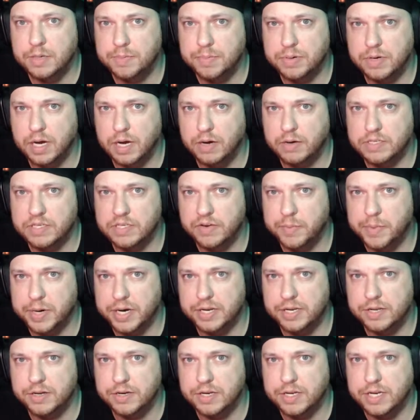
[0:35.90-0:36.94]
how's everybody
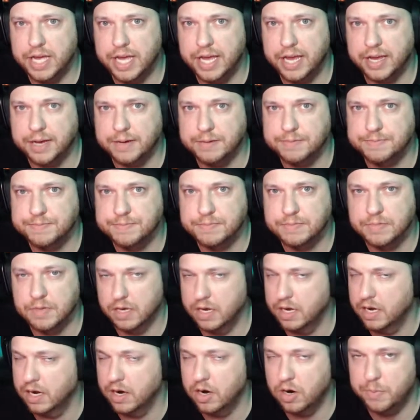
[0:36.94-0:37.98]
doing today?
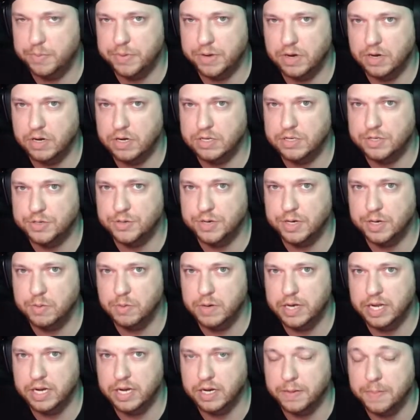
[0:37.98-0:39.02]
I hope you're all doing
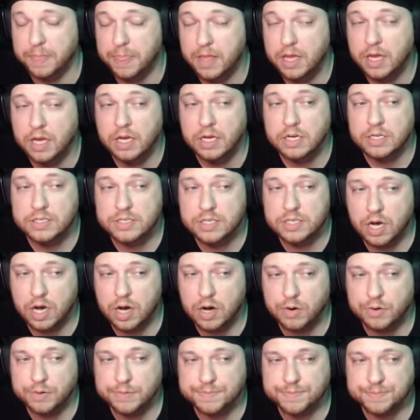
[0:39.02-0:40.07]
well.
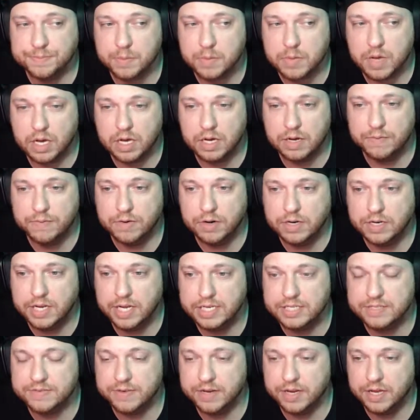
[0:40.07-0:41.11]
So, for
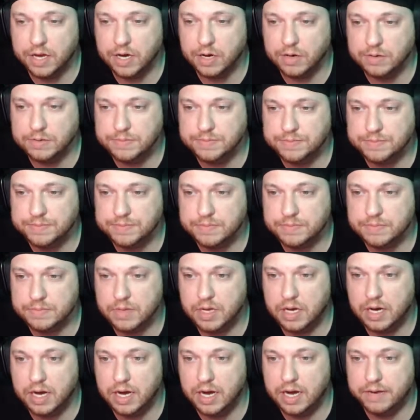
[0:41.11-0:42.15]
today's video,
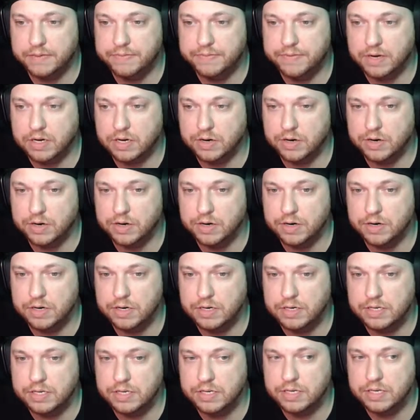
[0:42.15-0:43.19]
I
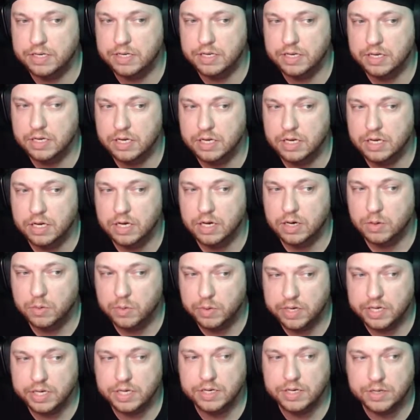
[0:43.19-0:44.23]
figured
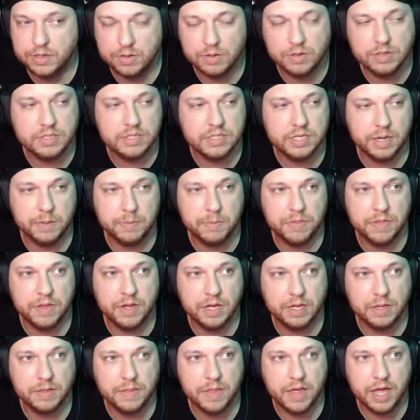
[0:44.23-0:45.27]
we do
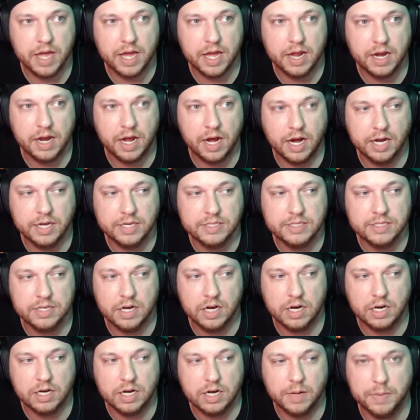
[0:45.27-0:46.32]
something that I
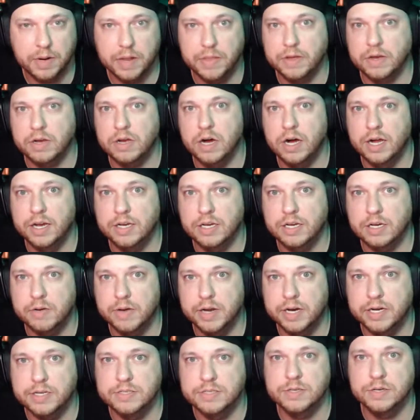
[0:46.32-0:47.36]
saw a couple other content
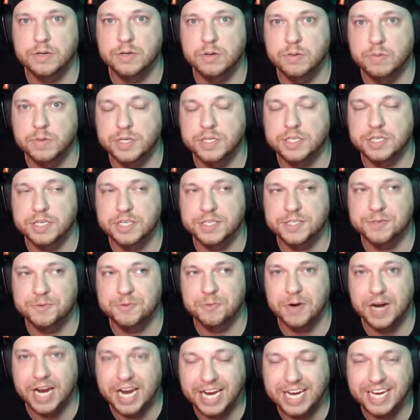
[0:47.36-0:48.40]
creators do, which is
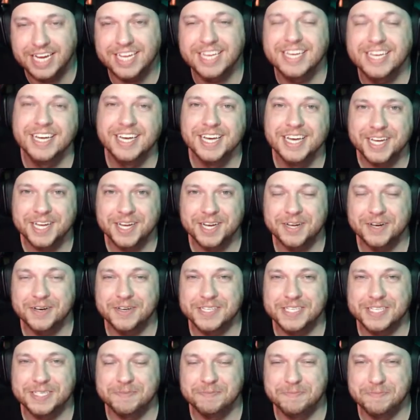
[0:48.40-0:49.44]
rank
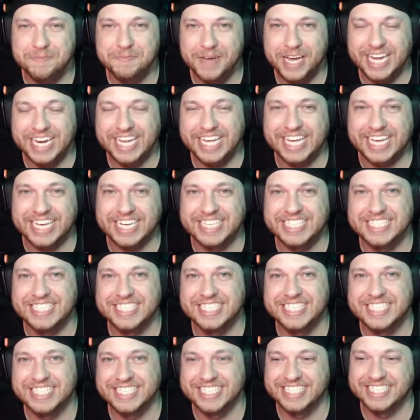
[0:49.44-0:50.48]
cosmetics.